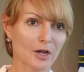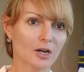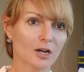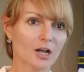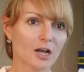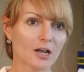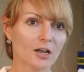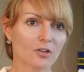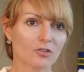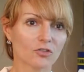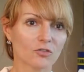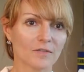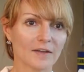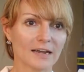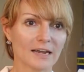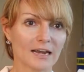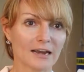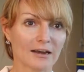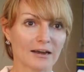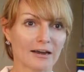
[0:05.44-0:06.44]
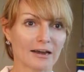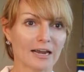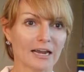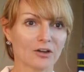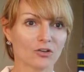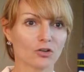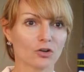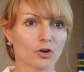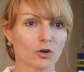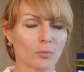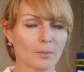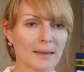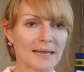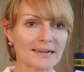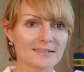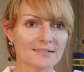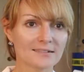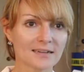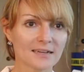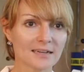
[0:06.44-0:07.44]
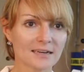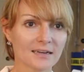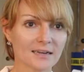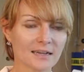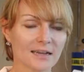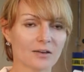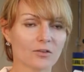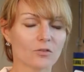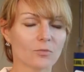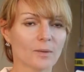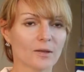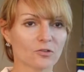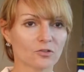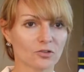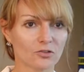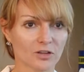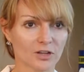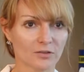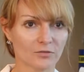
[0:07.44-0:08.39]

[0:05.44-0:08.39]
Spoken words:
College of Veterinary Internal Medicine in the specialty of